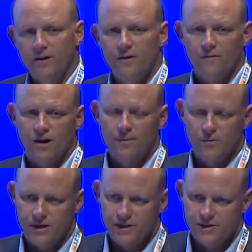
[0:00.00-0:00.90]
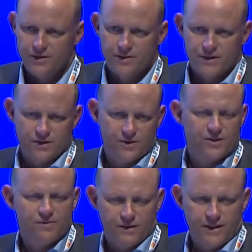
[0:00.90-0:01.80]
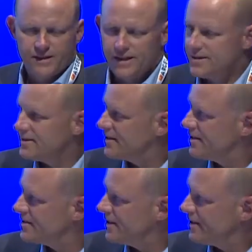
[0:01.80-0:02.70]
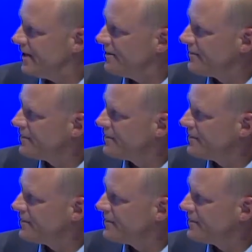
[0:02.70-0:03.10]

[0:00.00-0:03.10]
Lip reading: for operations such as link testing and things like that.